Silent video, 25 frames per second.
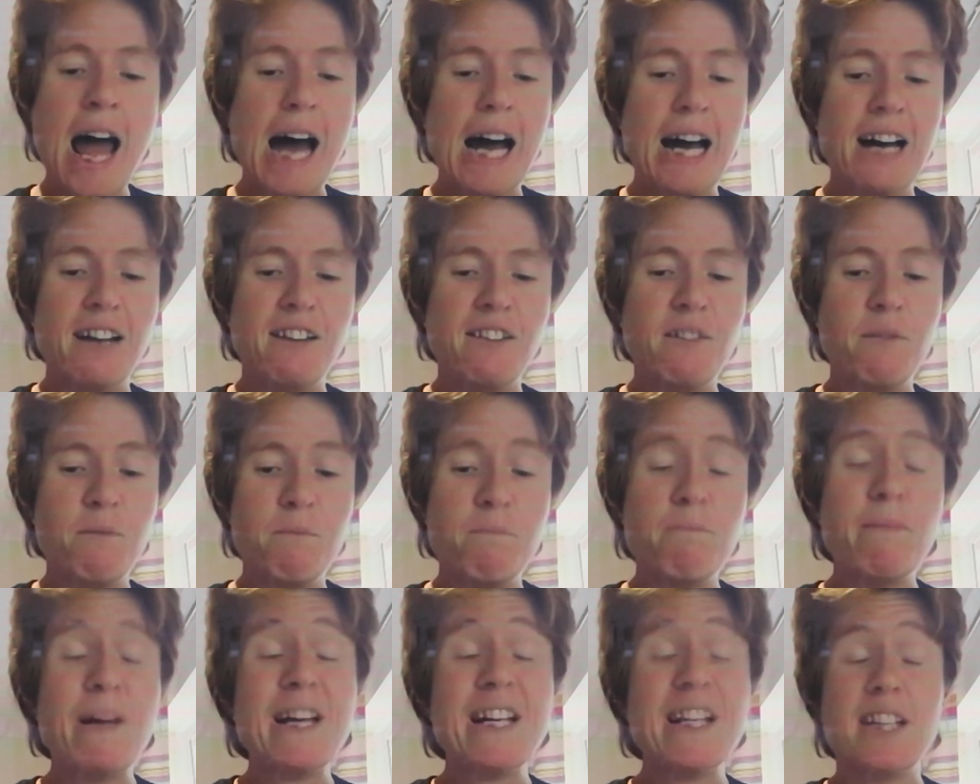And
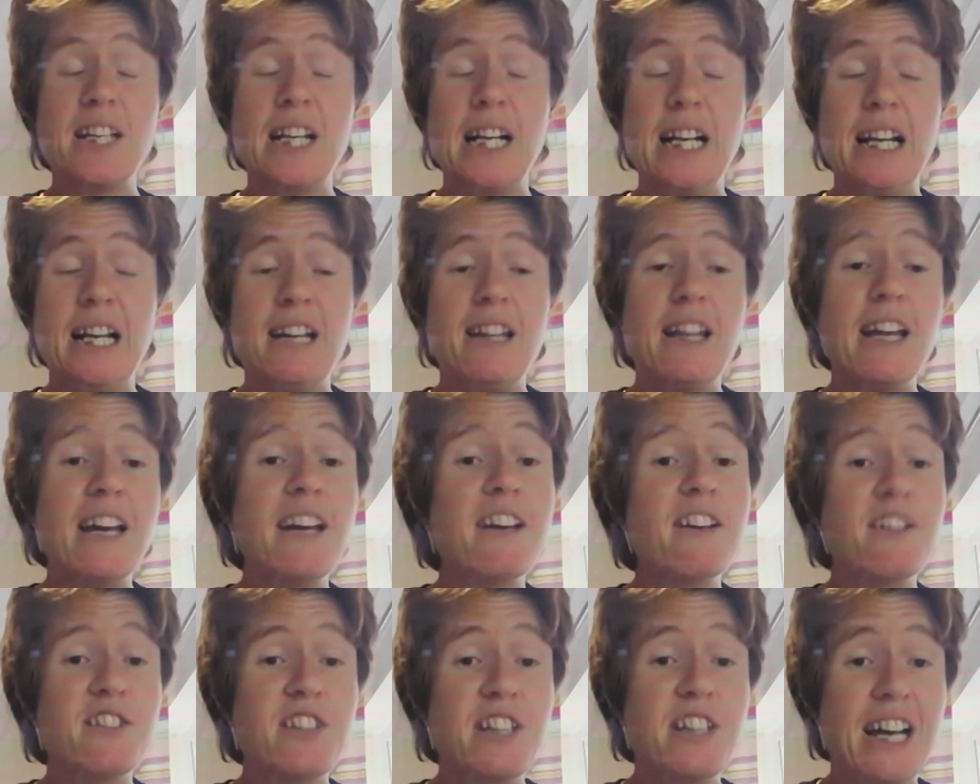basically, they
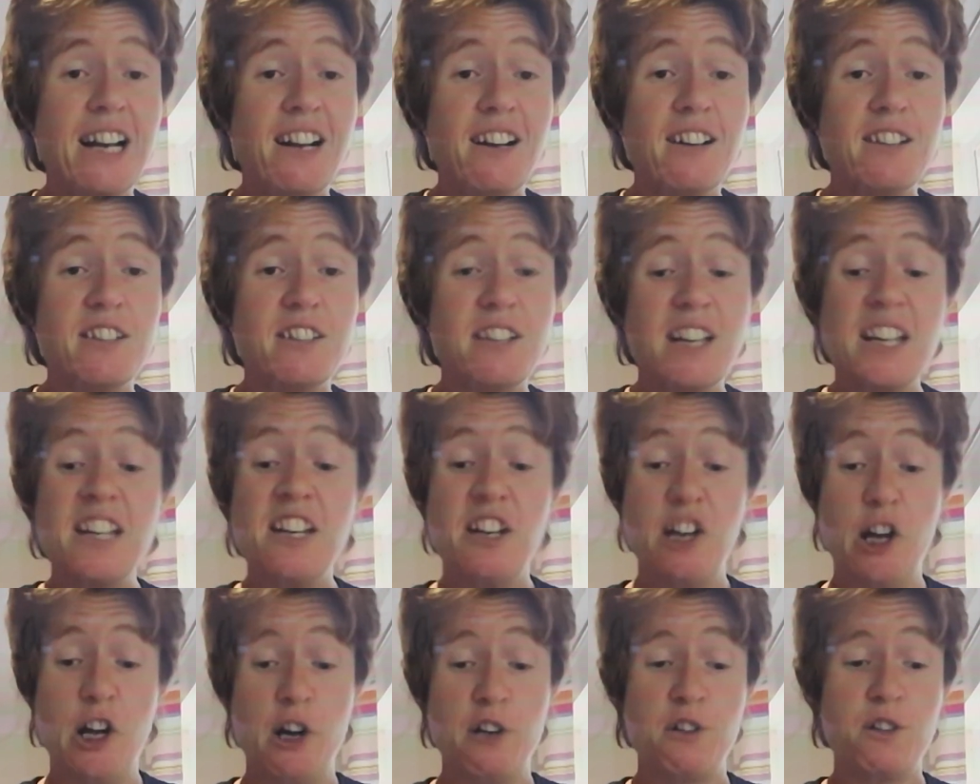can tell us, in
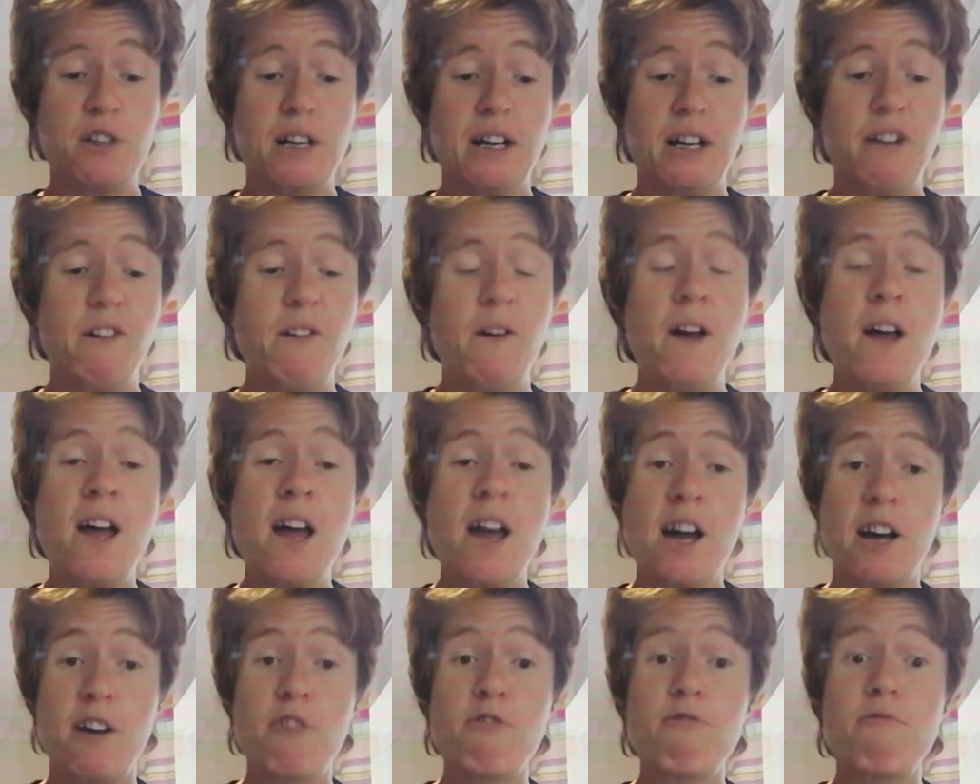a nutshell,
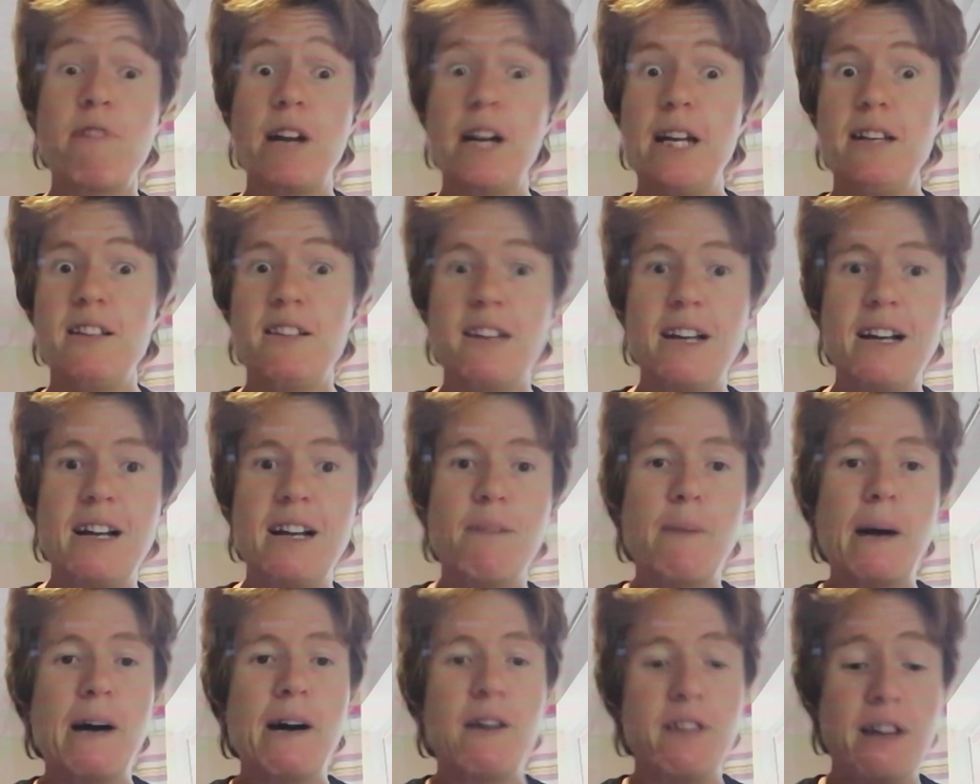a great deal
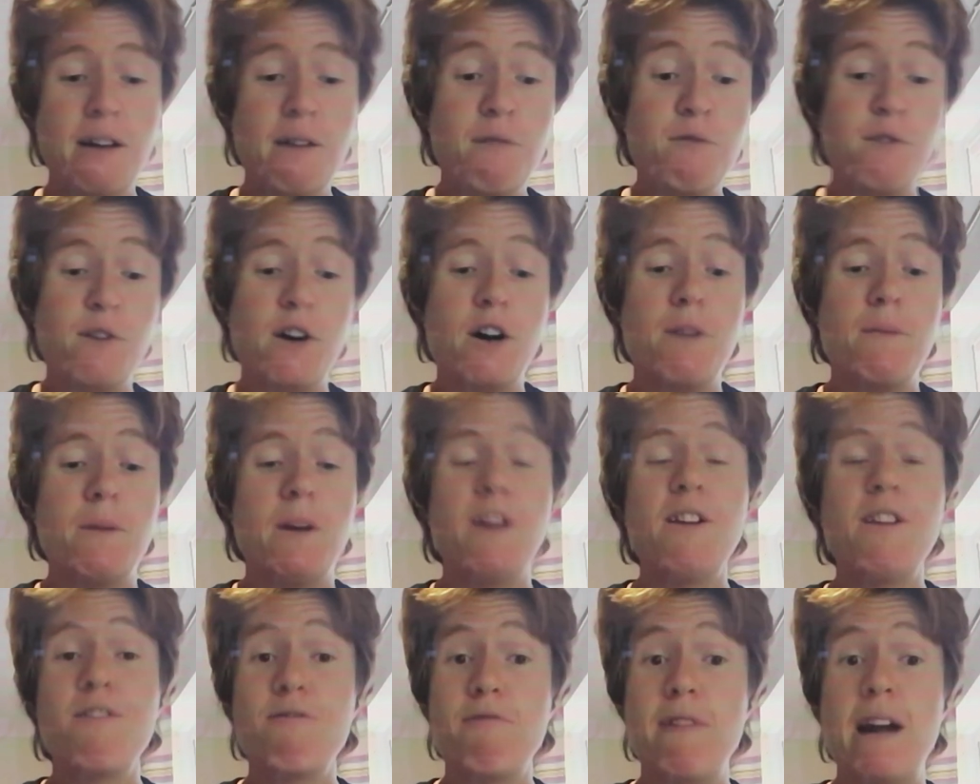about the
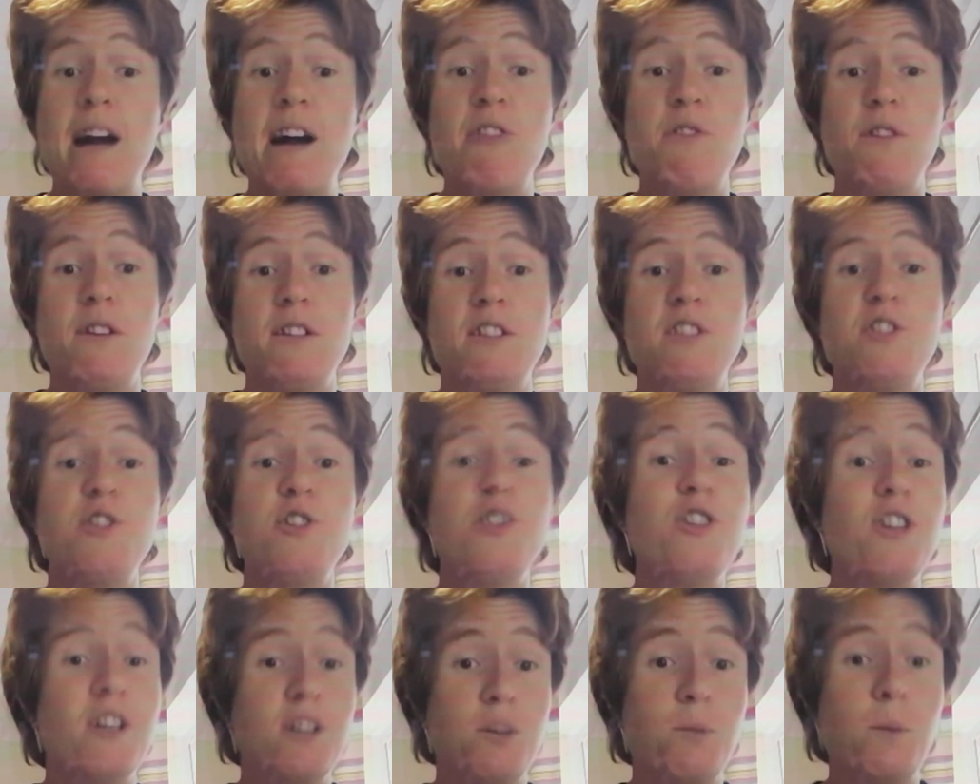environment around us
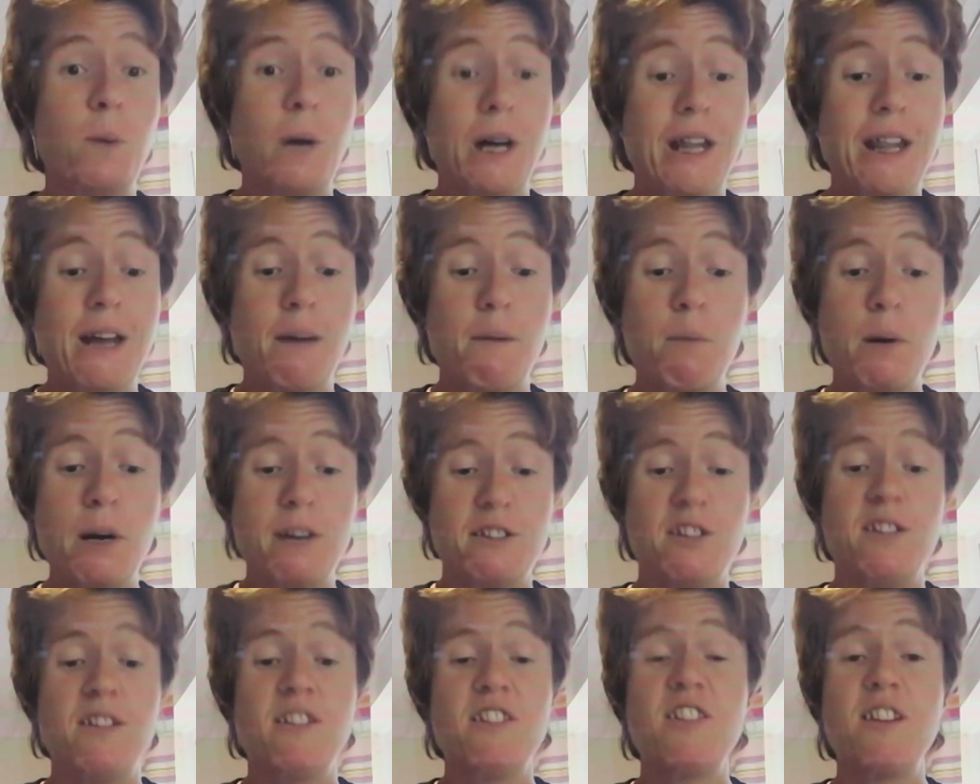just by their
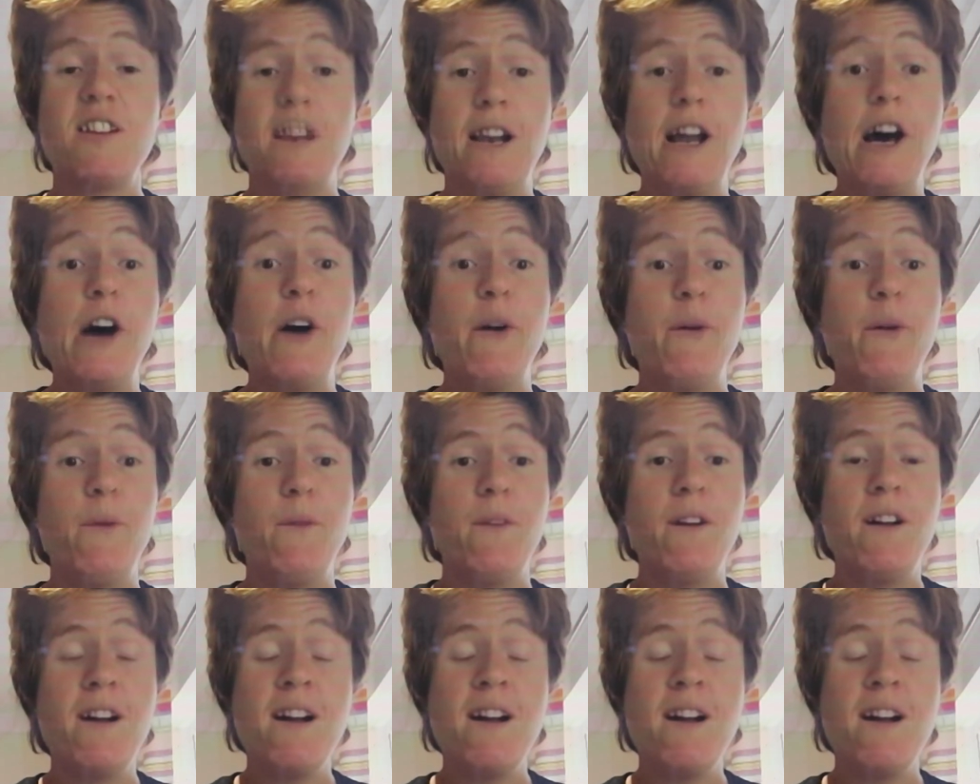presence alone.